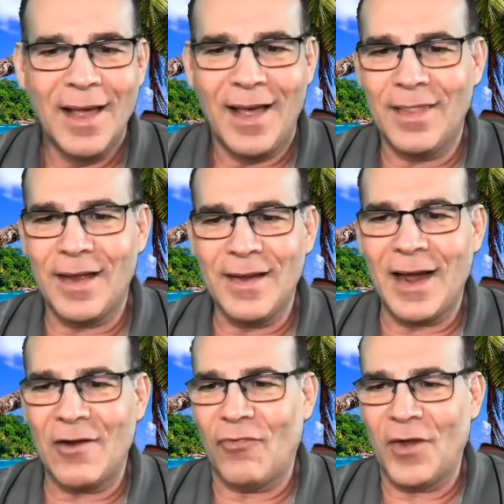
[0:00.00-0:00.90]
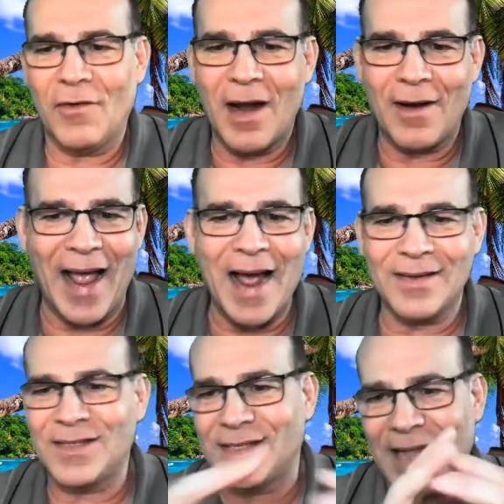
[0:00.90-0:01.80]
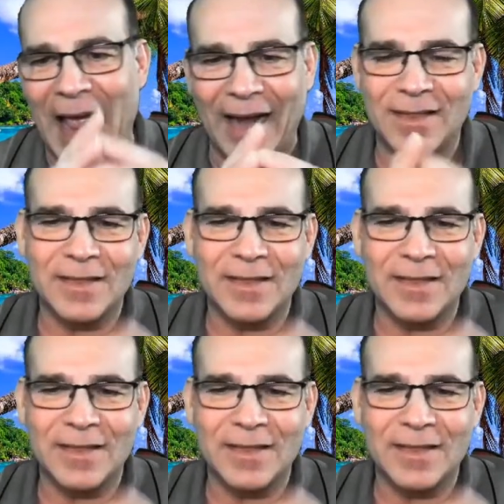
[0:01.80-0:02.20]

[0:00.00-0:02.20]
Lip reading: and then you got to figure out how to stack